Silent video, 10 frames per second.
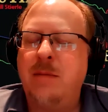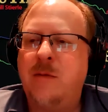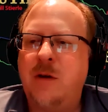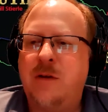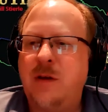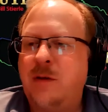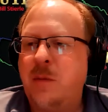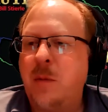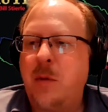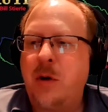just this
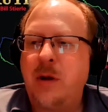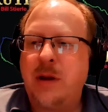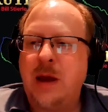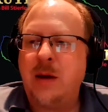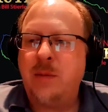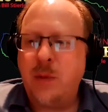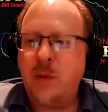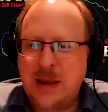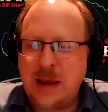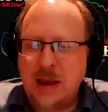Memorial Day
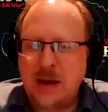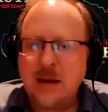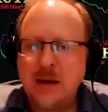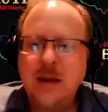weekend.